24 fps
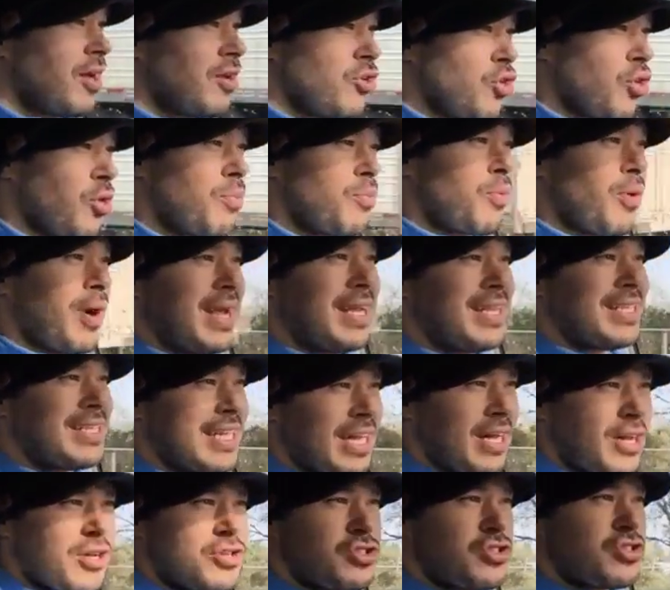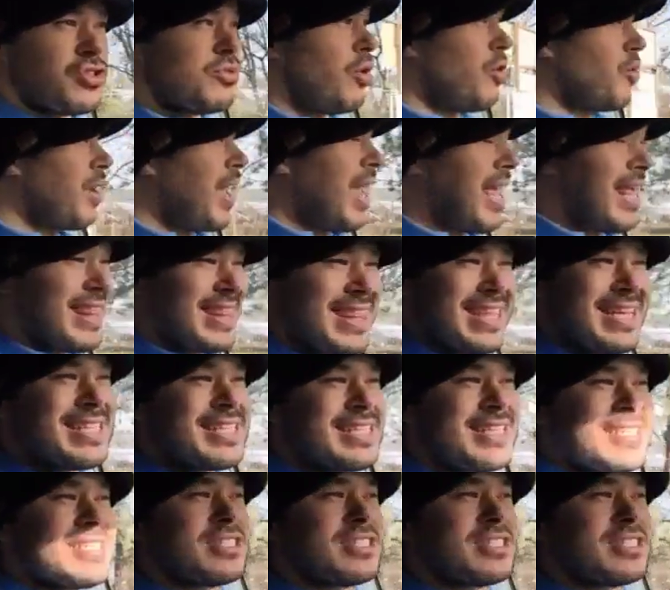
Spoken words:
your brain tells you, okay, this